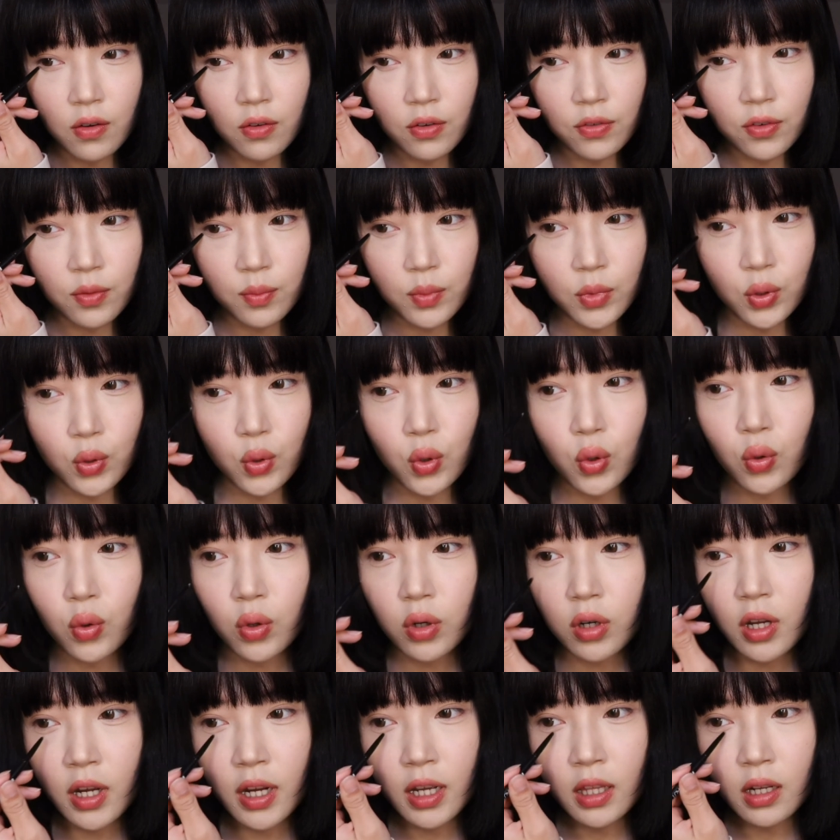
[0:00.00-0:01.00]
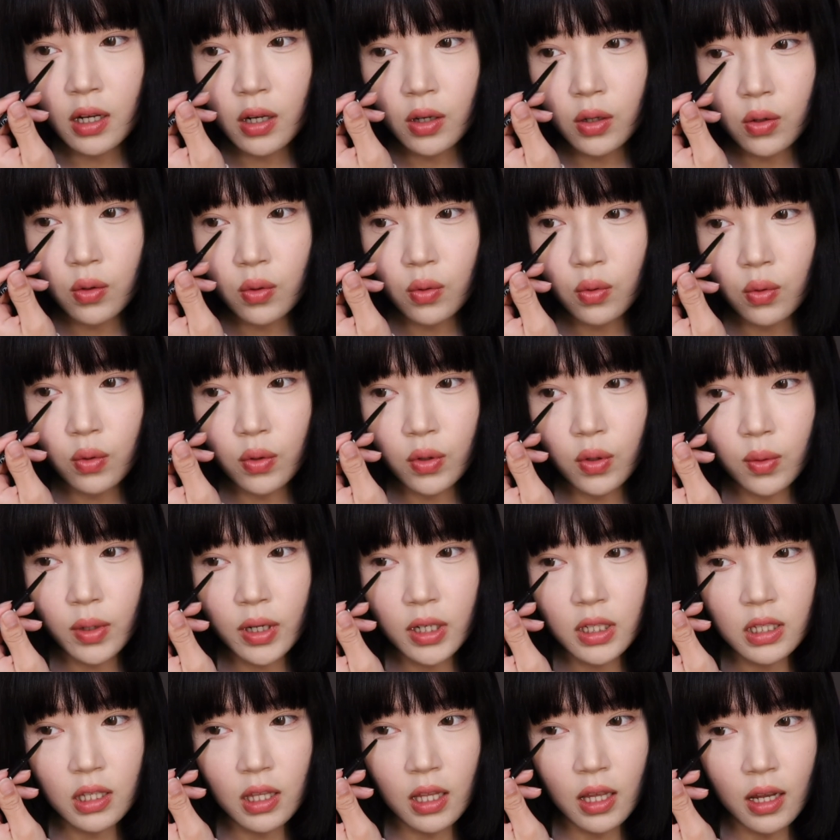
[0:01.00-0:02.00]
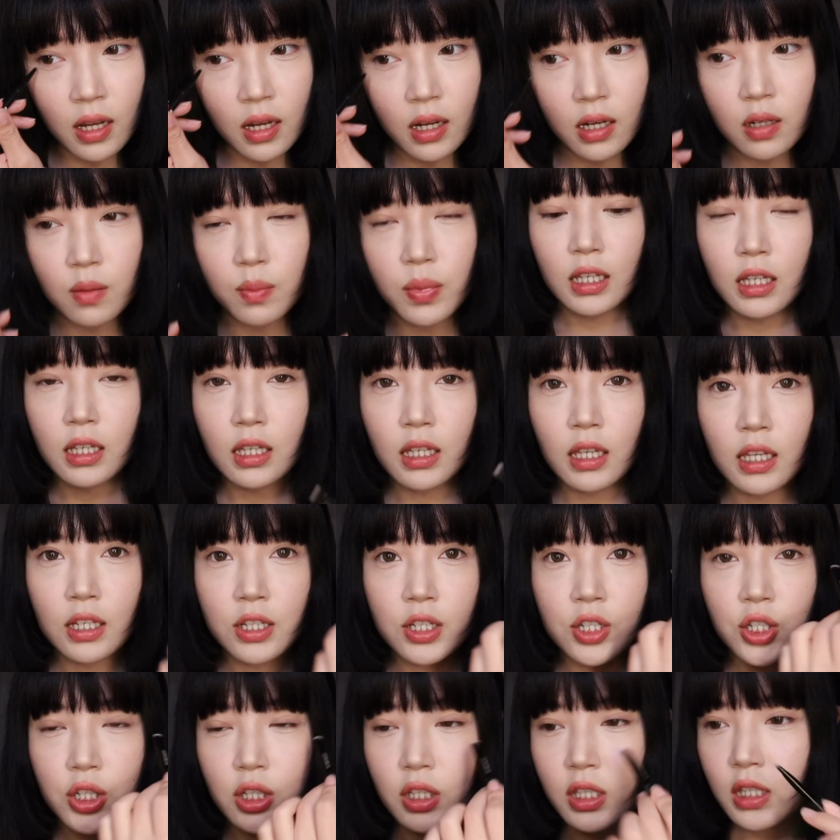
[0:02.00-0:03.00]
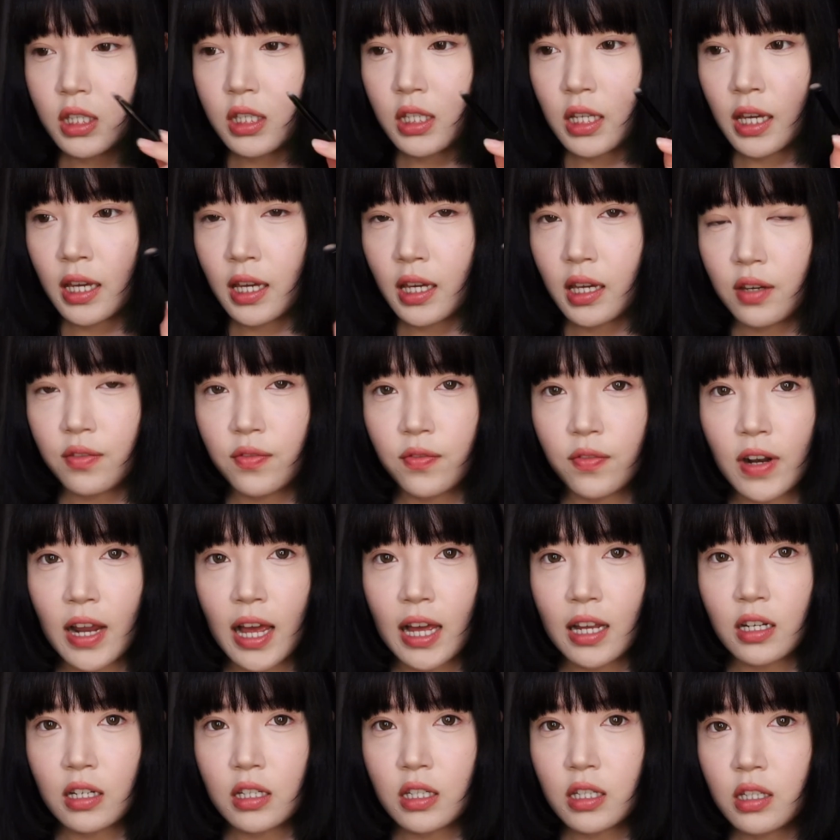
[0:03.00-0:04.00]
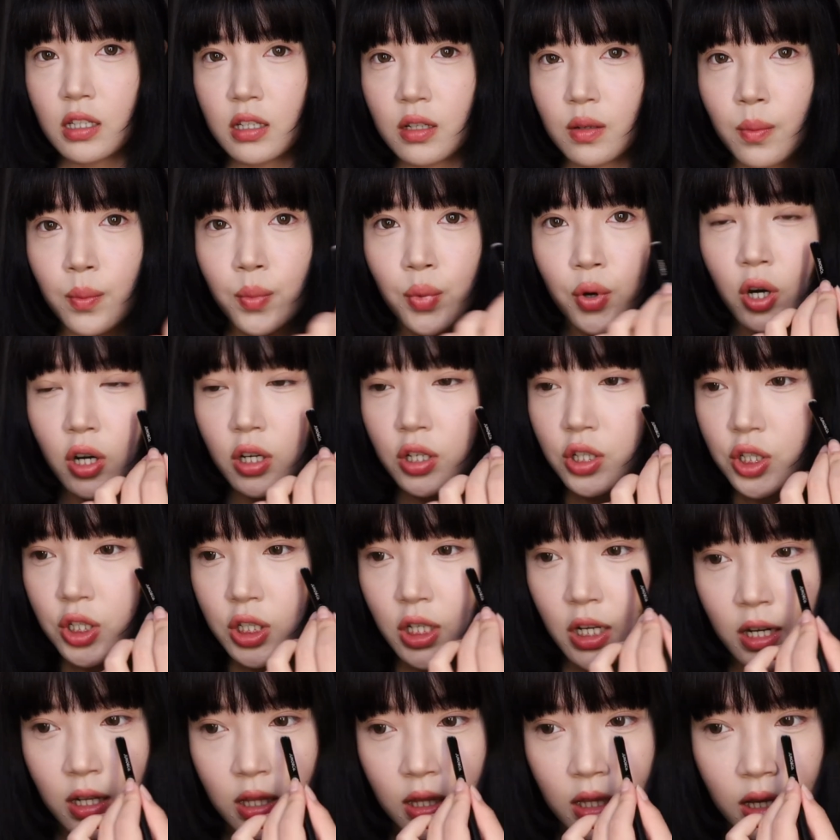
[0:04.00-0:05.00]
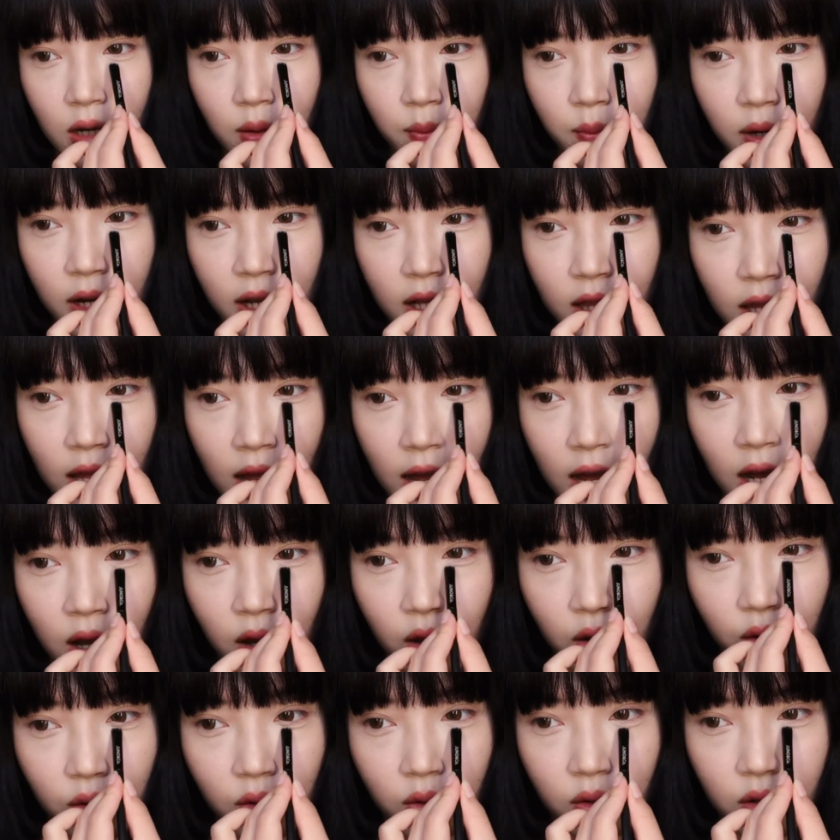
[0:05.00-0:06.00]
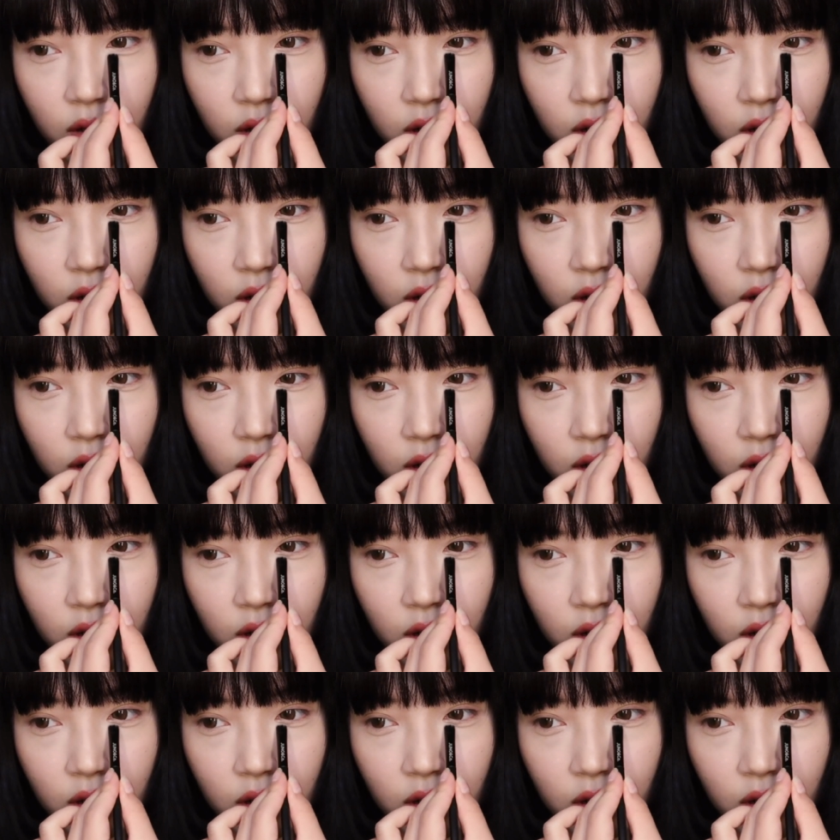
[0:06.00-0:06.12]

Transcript: from the corner and then I go all the way to the end. Just a flat brush and then blend that out.